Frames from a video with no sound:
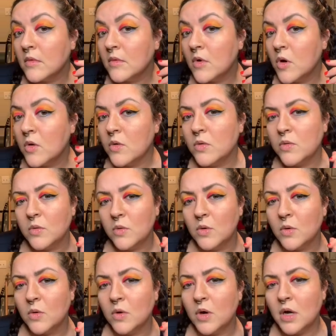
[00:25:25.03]

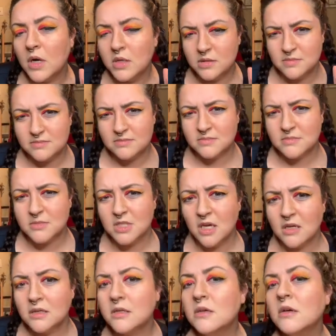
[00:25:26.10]
Ooh,
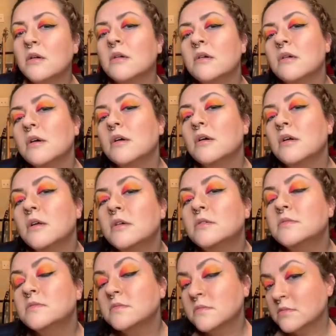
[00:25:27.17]
girl.
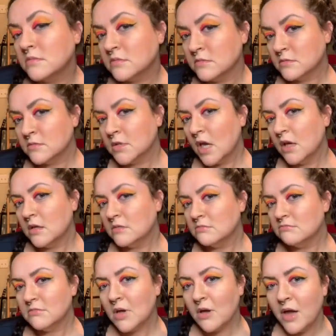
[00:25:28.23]

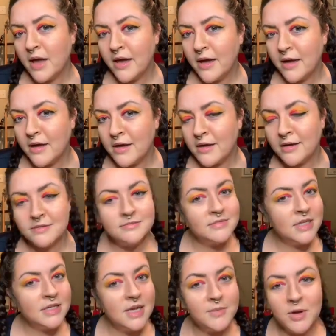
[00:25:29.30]
Hey,
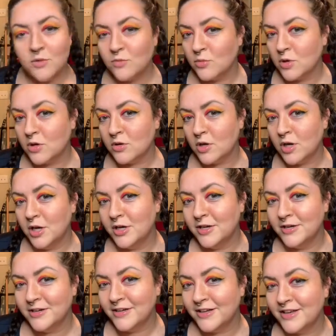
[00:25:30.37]
that came out real
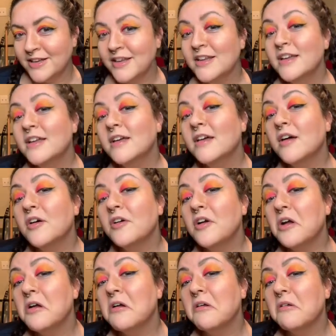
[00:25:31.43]
good. All
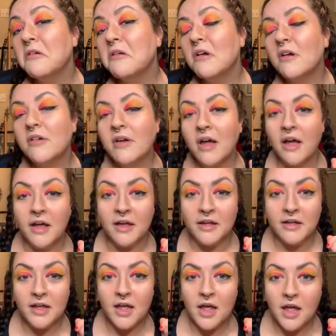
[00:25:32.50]
right, okay.
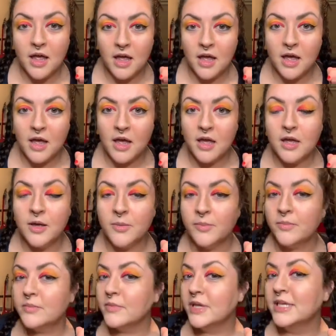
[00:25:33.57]

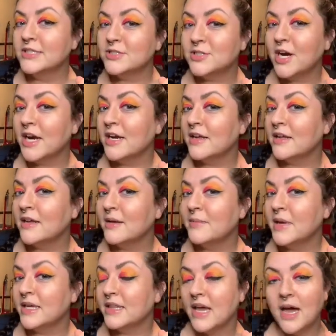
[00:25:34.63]
Let's try to
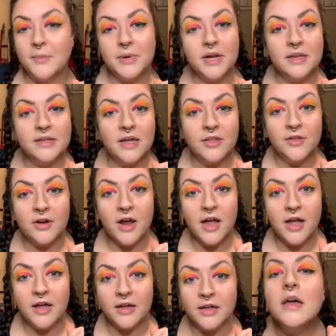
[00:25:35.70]
make that happen on the other eye.